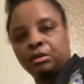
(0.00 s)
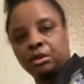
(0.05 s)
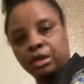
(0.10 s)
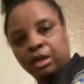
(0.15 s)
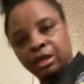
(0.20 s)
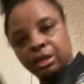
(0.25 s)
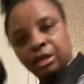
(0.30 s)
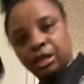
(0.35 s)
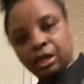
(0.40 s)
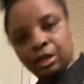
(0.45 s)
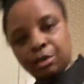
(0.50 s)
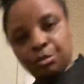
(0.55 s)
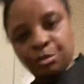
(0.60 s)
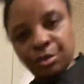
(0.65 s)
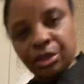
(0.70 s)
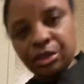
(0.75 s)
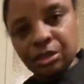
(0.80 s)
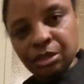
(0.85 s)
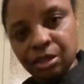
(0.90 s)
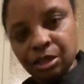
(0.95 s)
You got to get
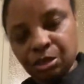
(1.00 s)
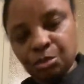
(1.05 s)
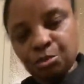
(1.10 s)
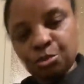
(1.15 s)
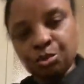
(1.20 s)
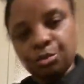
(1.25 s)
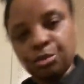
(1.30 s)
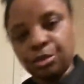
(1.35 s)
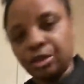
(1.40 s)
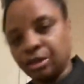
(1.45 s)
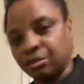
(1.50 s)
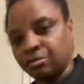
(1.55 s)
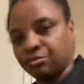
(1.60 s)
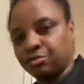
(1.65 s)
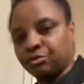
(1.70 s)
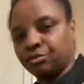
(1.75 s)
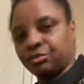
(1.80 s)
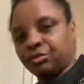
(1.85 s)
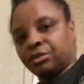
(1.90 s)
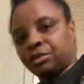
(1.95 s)
mentally prepared
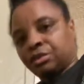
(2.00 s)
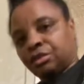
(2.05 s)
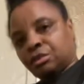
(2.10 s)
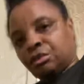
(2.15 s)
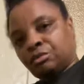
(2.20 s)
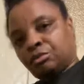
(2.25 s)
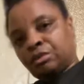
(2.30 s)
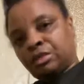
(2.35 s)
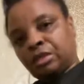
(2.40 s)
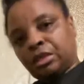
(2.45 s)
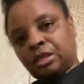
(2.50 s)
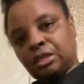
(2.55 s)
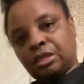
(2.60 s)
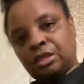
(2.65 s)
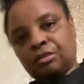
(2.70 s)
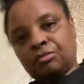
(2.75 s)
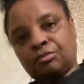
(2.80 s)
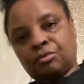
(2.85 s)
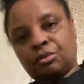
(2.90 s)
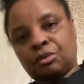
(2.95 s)
for it. So
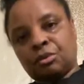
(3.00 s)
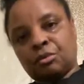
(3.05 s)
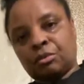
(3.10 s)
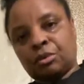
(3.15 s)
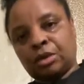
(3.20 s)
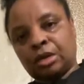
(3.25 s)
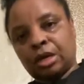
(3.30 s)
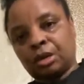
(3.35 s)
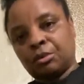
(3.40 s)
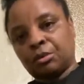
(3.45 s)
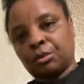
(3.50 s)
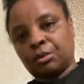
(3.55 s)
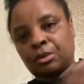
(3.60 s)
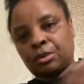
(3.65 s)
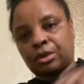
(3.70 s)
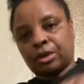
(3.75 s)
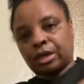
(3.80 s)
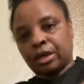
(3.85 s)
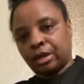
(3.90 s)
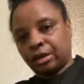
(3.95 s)
that's it for a 1 hour
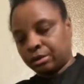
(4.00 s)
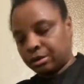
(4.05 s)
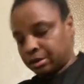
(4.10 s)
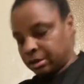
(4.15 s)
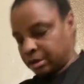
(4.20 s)
workout.